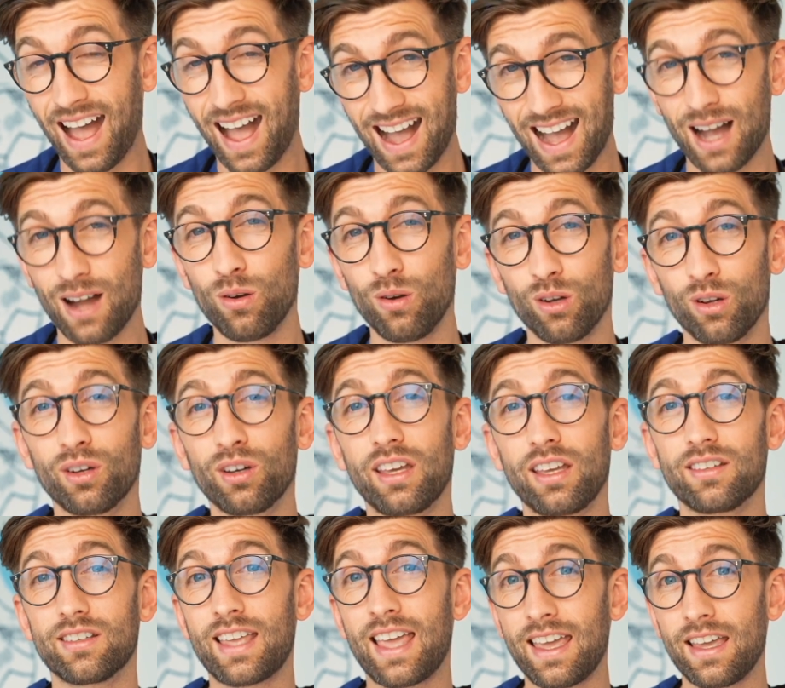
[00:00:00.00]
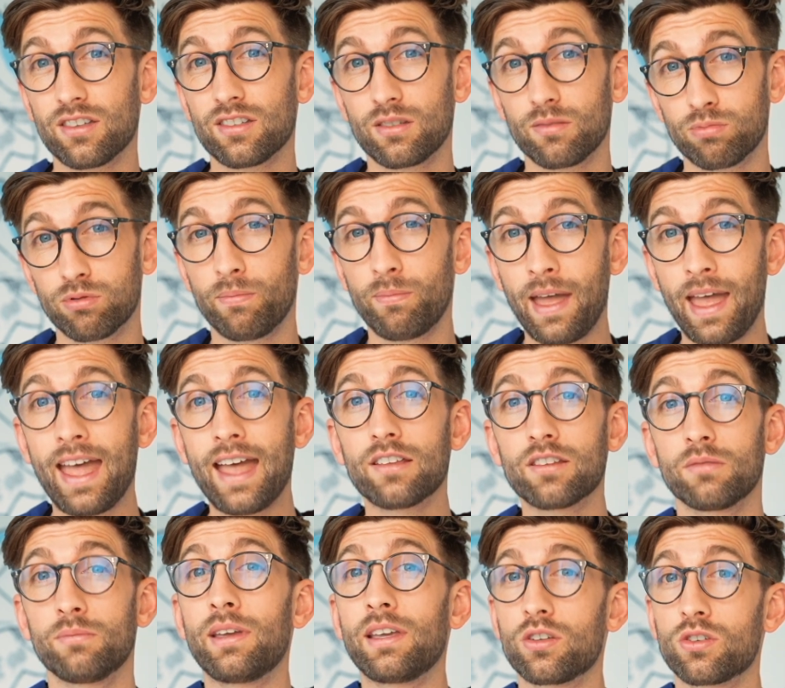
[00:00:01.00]
how long it takes to prepare
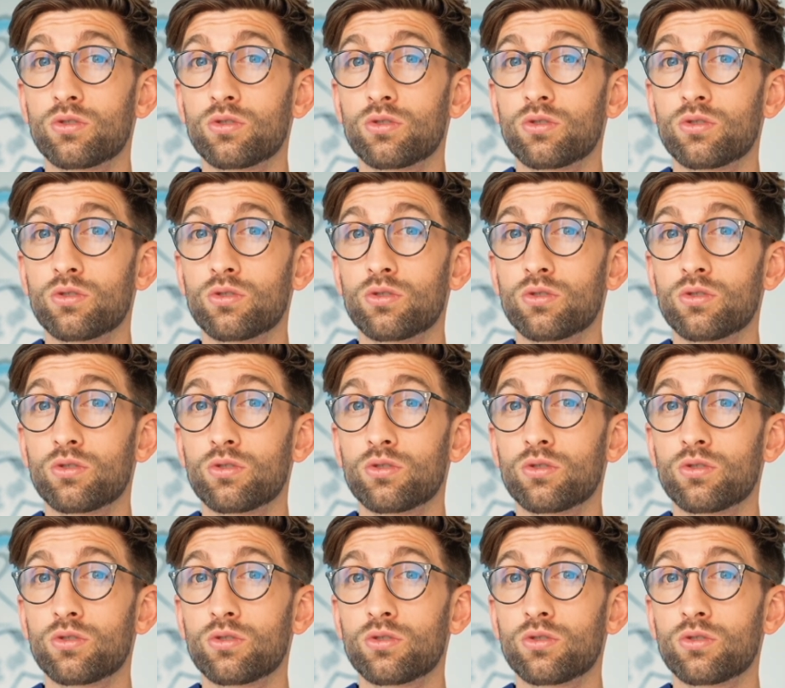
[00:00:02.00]
to make